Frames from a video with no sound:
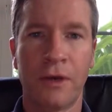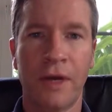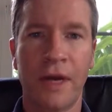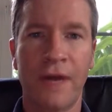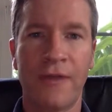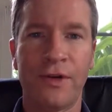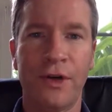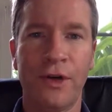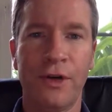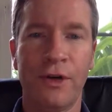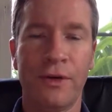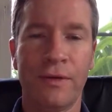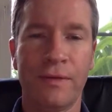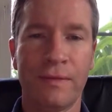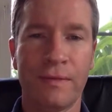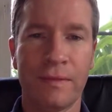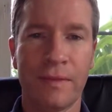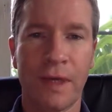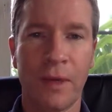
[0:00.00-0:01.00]
Good
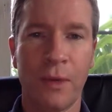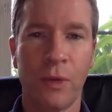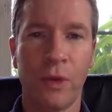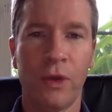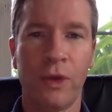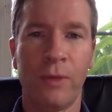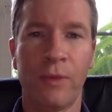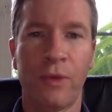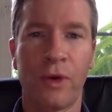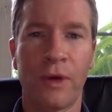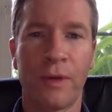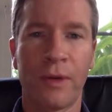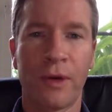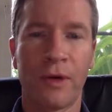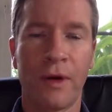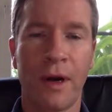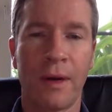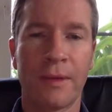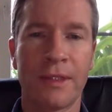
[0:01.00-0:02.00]
afternoon. I'm William Porter
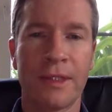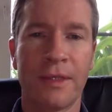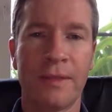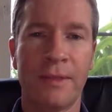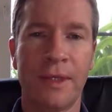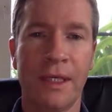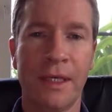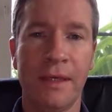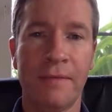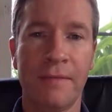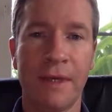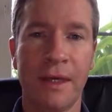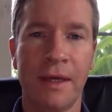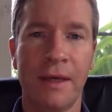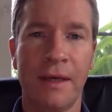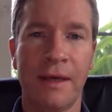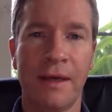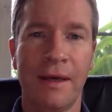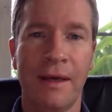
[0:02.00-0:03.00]
McRoberts, MD.
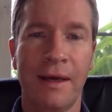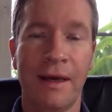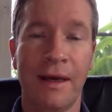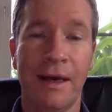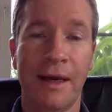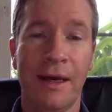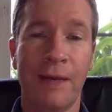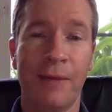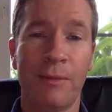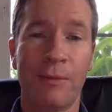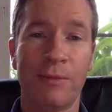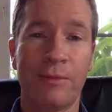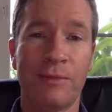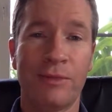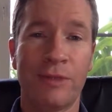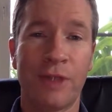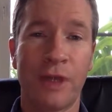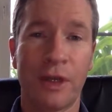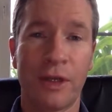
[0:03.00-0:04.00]
I'm
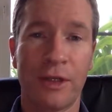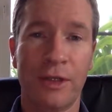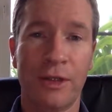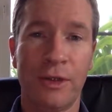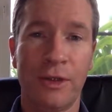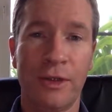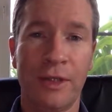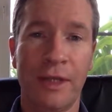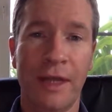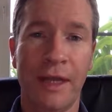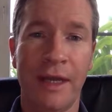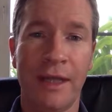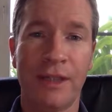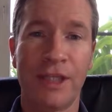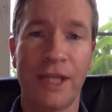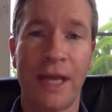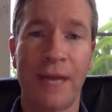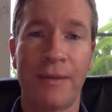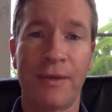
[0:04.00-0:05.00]
talking to you today,
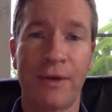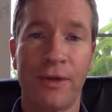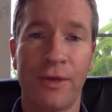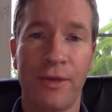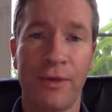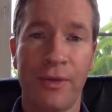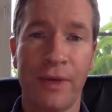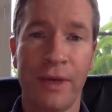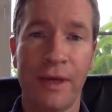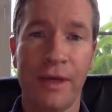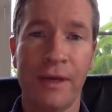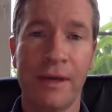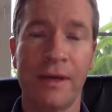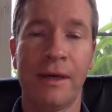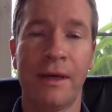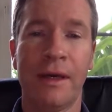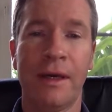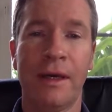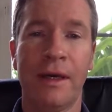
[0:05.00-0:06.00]
Chapter 3,
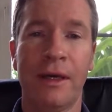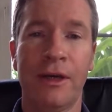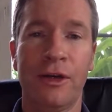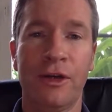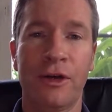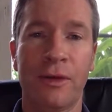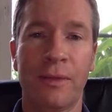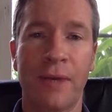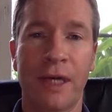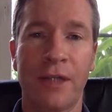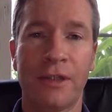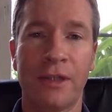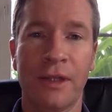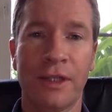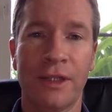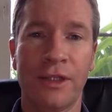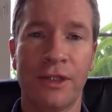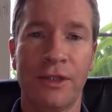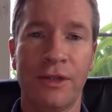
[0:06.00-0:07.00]

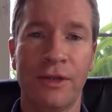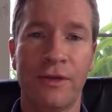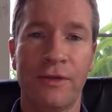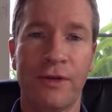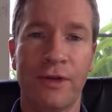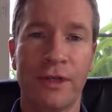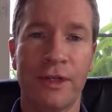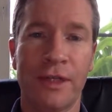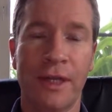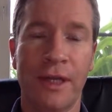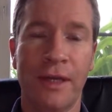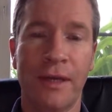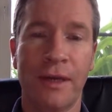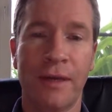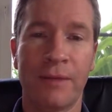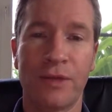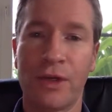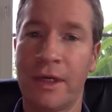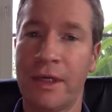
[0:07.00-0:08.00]
Neuromodulation University.
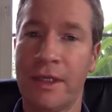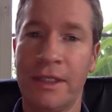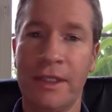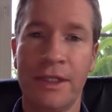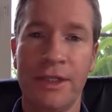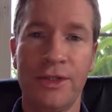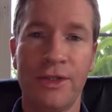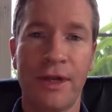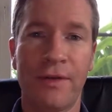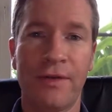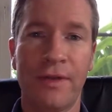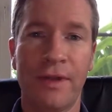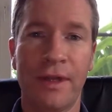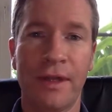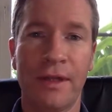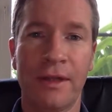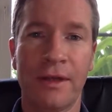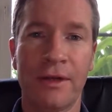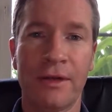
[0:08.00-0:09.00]
I'm trying to teach you
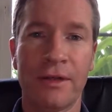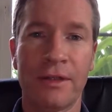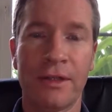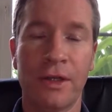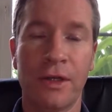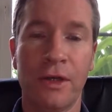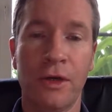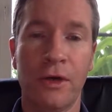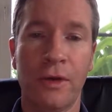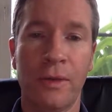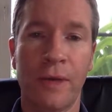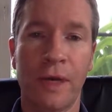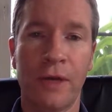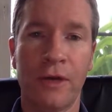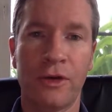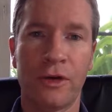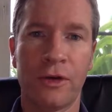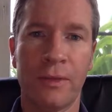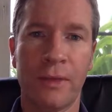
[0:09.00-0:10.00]
everything there is to know
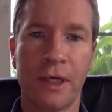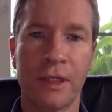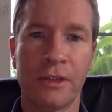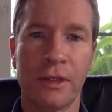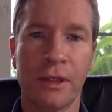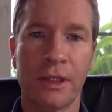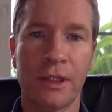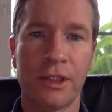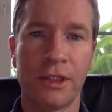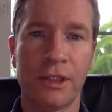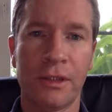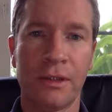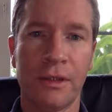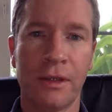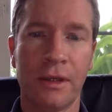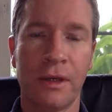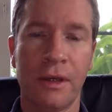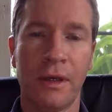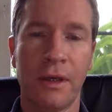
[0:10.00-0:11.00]
about neuromodulation,
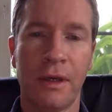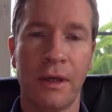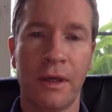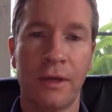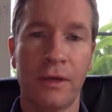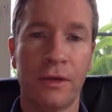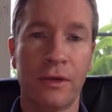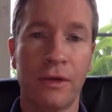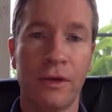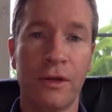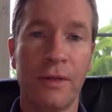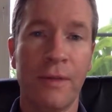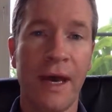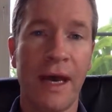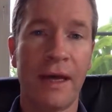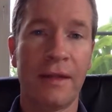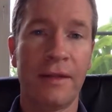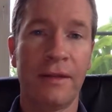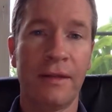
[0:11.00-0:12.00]
the good, the
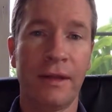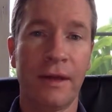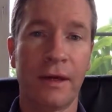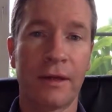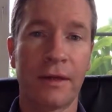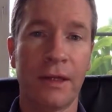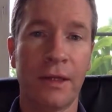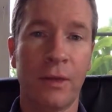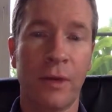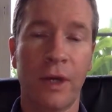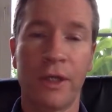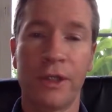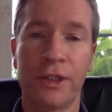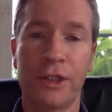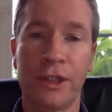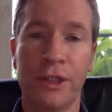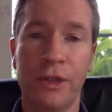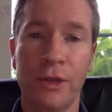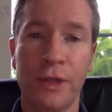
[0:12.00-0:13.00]
bad, and the ugly, why you
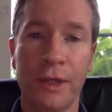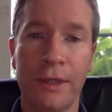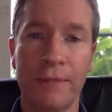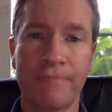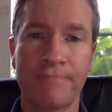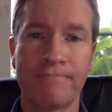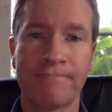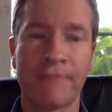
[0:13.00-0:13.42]
should do it.